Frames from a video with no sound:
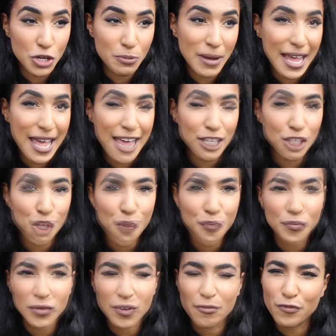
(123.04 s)
took my hair to
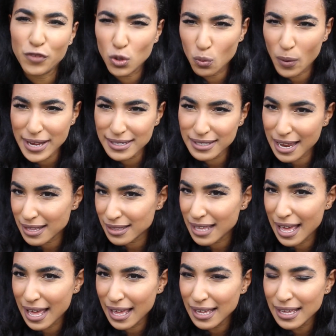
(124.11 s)
full waist length
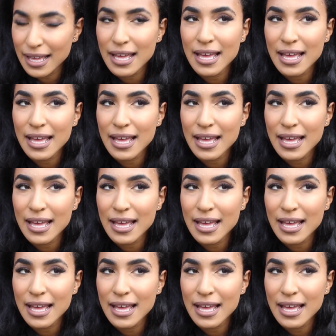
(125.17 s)
hair,